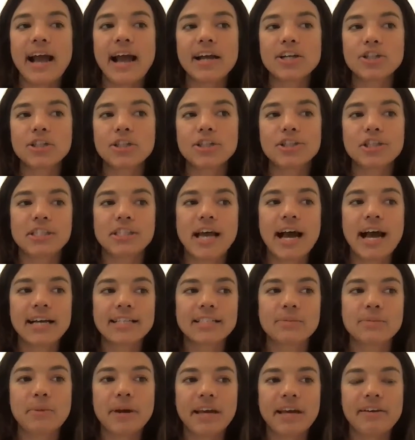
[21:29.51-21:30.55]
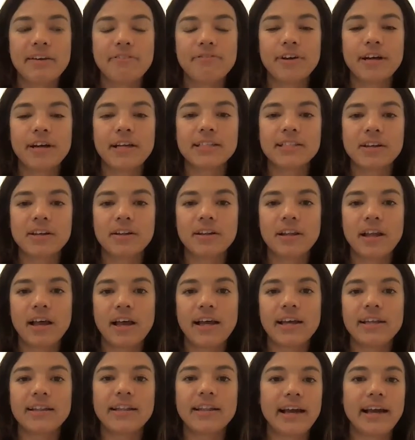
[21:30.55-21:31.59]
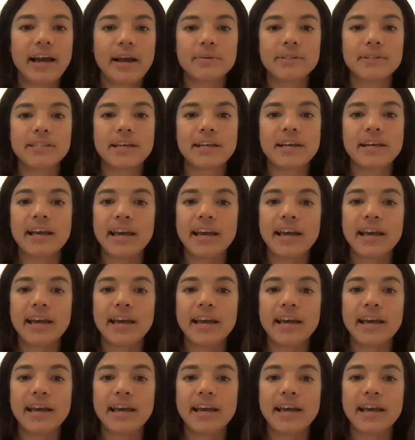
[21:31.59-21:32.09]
actually just asked my friends online, like I was like,